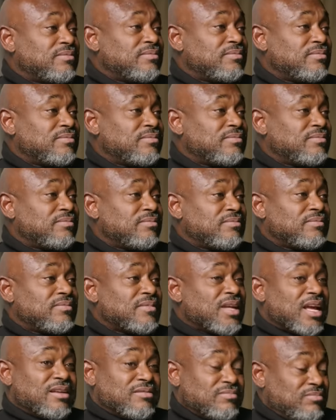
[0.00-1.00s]
Mm-hmm.
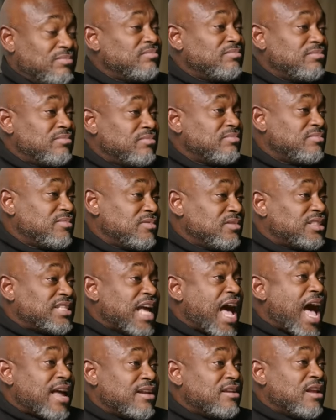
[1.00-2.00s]

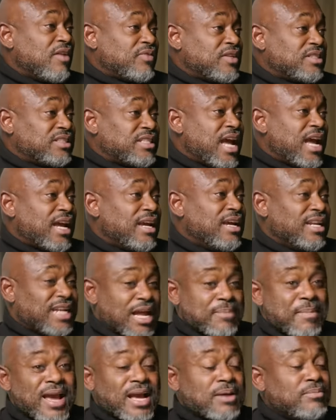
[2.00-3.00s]
Sad enough to say,
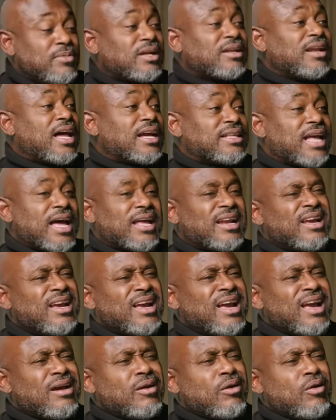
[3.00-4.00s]
they make them look like that.
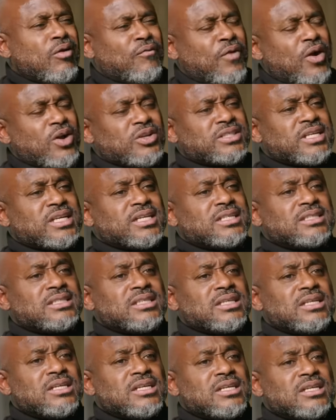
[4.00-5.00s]

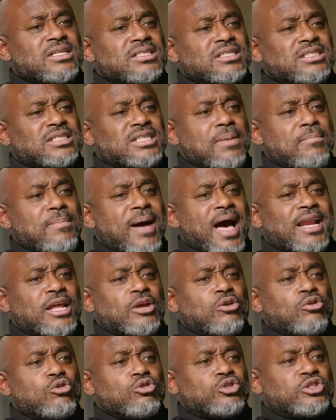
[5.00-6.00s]
Versus
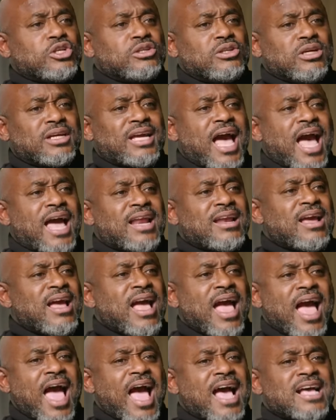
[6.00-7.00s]
somebody who you should look at
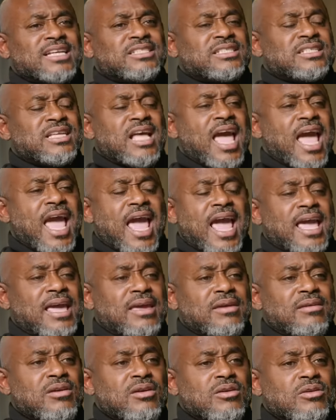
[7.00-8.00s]
as
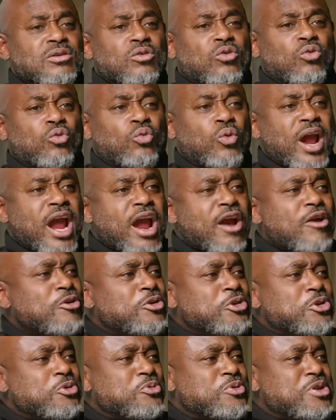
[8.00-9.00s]
a
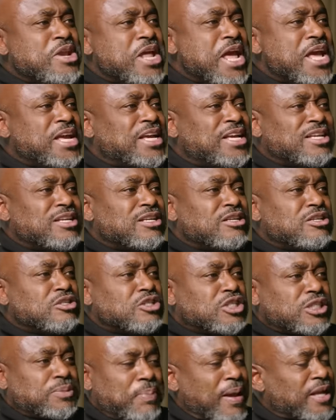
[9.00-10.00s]
rare, unique,
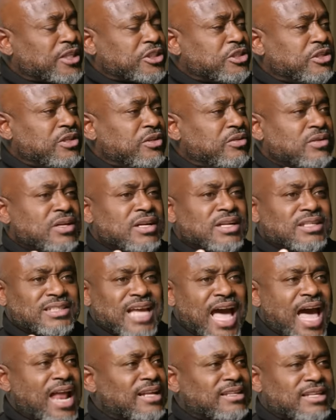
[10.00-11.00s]
special
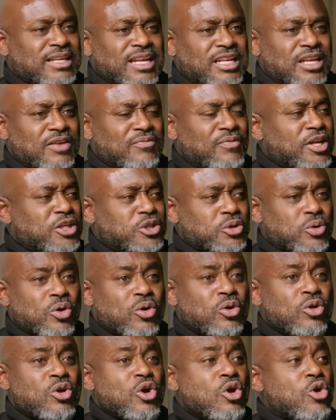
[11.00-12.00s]
talented
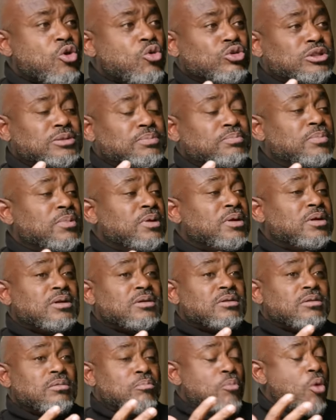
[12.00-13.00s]
individual who's
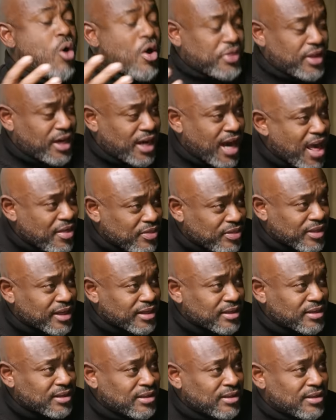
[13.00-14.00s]
more than an athlete.